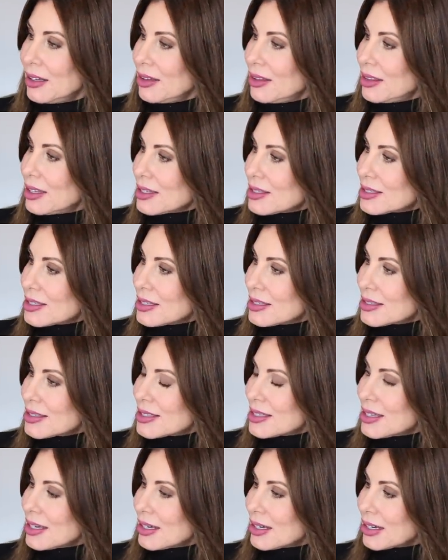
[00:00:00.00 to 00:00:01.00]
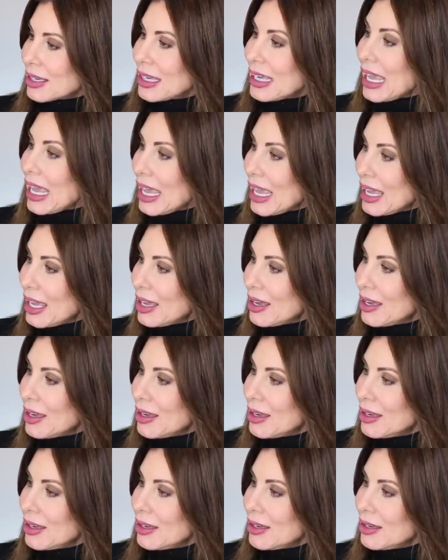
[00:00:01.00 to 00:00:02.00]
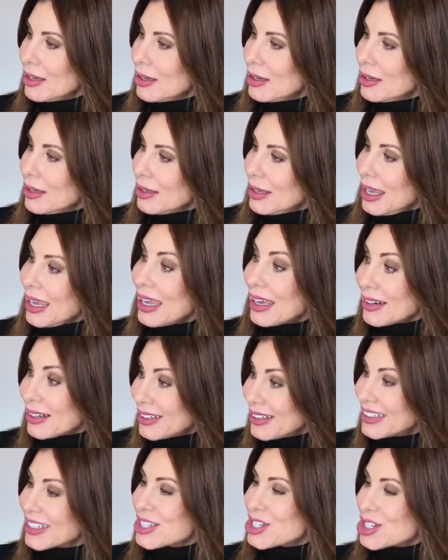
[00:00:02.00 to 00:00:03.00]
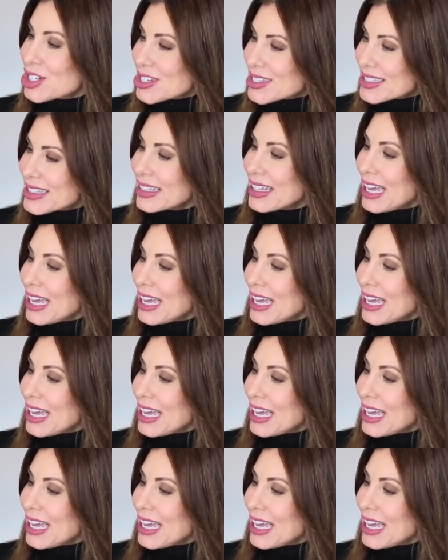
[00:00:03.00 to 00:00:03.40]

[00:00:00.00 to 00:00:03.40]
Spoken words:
This is the Cannalicious